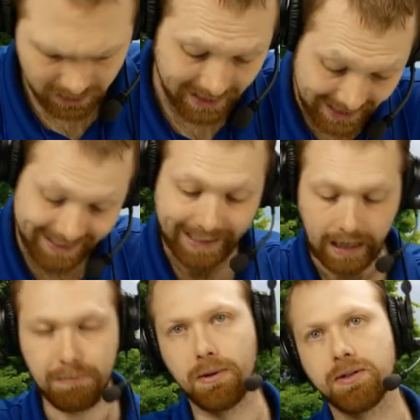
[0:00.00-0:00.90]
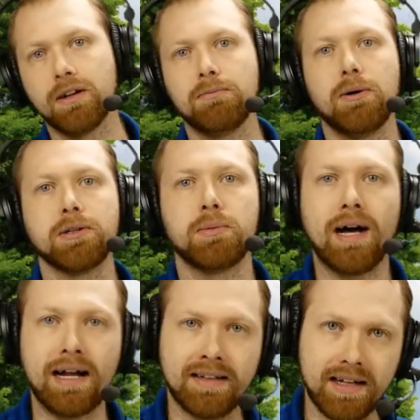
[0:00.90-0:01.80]
examples of
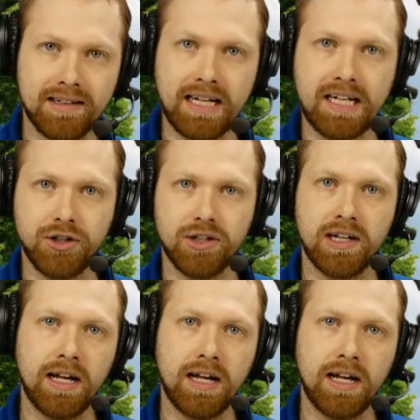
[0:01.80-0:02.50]
multiple attestation,